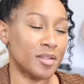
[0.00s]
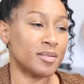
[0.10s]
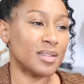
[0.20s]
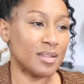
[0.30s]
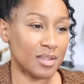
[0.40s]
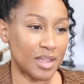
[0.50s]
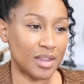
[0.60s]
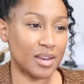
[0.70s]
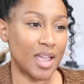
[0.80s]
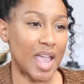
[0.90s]

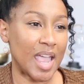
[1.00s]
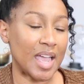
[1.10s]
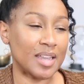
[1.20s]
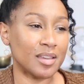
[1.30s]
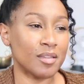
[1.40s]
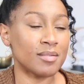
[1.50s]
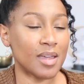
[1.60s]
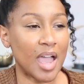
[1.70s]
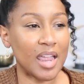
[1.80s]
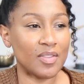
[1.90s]
season and a
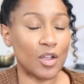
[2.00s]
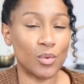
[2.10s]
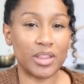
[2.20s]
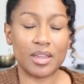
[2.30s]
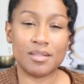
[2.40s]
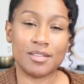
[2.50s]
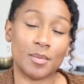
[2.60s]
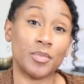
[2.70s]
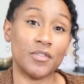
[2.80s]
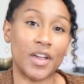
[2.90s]
sign that really
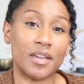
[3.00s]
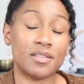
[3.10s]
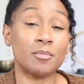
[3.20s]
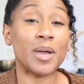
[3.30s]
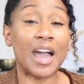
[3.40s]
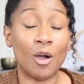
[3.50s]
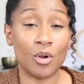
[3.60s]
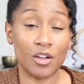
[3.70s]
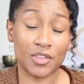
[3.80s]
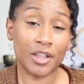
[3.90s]
exemplifies the
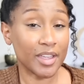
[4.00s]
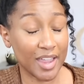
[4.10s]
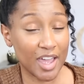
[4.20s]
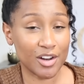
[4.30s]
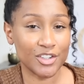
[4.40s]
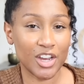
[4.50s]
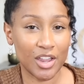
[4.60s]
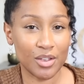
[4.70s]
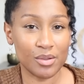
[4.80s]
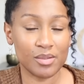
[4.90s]
power of looking at our
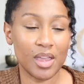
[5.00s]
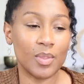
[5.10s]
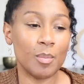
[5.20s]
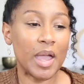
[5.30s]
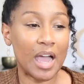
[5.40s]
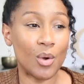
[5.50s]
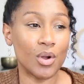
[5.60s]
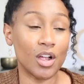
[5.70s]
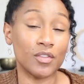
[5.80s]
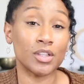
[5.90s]
shadows and the power
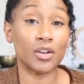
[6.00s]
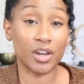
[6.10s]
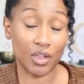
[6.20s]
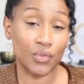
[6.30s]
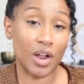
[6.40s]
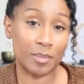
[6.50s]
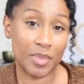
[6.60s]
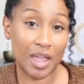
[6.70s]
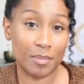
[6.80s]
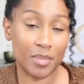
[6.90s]
of learning from
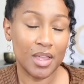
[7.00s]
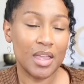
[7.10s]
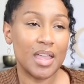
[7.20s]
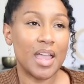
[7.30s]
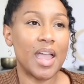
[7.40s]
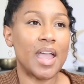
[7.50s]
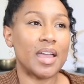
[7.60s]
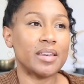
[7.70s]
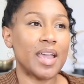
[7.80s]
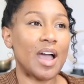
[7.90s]
them,
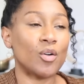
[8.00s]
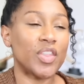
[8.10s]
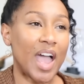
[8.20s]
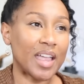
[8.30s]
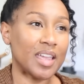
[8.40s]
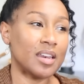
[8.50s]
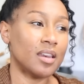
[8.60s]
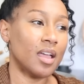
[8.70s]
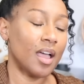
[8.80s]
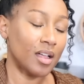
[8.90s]
and how that
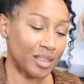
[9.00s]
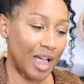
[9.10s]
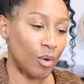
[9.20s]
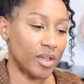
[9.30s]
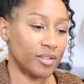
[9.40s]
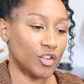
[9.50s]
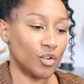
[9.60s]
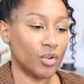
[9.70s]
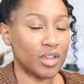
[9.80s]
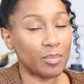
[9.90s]
can allow us to
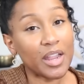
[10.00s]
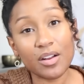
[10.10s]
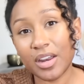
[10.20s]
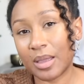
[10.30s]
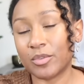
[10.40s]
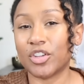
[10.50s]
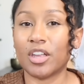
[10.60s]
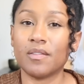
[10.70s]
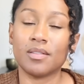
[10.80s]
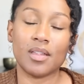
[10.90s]
create paradigm
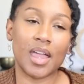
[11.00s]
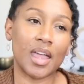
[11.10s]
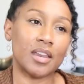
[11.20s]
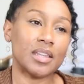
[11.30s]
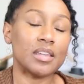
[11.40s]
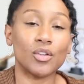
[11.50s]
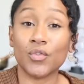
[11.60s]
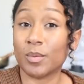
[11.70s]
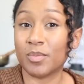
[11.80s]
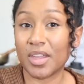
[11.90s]
shifts and heal
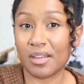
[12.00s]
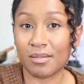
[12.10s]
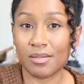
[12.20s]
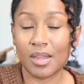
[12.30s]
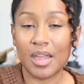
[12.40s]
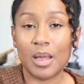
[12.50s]
from things.